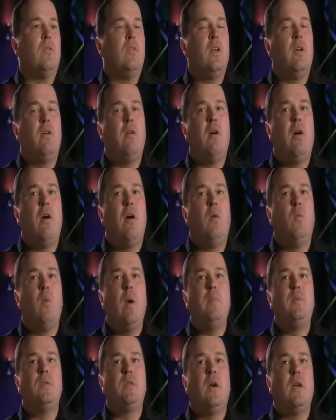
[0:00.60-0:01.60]
There are
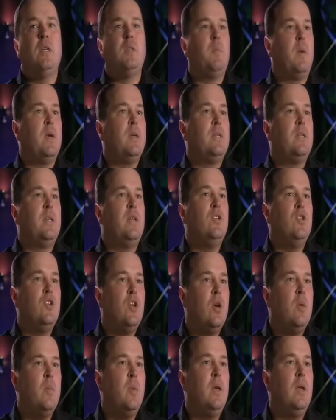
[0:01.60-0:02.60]
websites based in
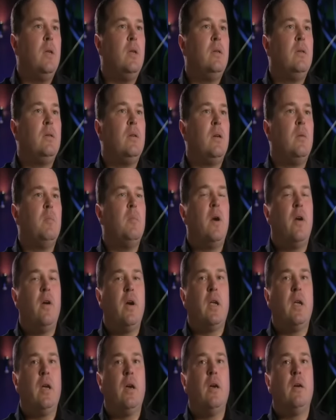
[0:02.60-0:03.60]
Germany,
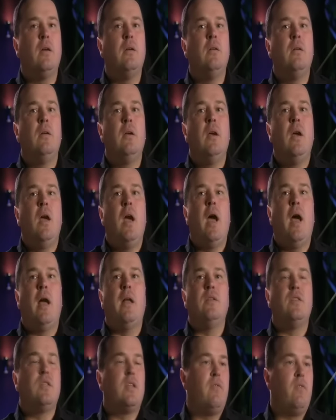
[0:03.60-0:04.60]
America,
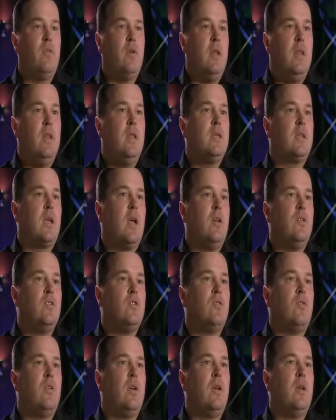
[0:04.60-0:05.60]
and several in this
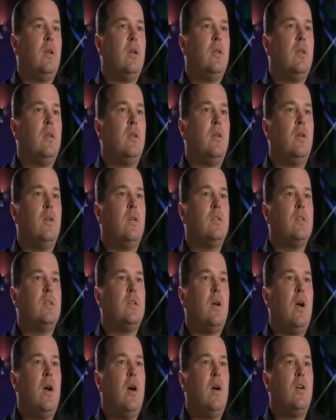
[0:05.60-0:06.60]
country that
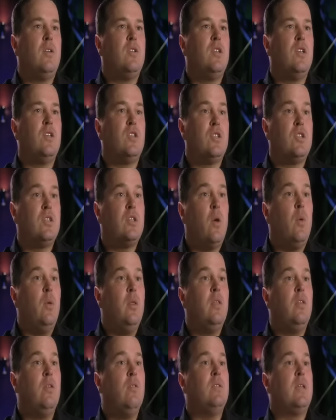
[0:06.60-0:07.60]
are just so
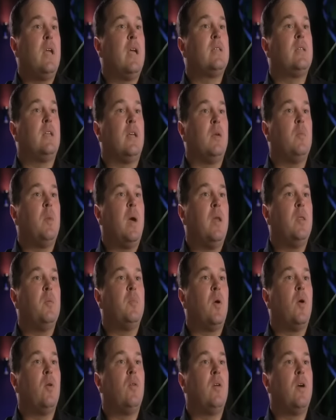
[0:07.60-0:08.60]
enthusiastic about the
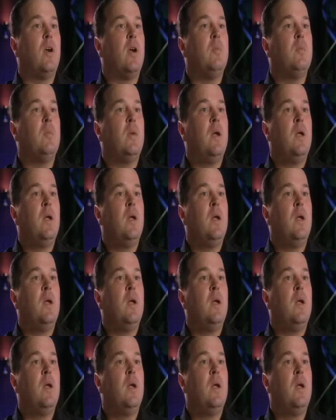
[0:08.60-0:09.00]
programme.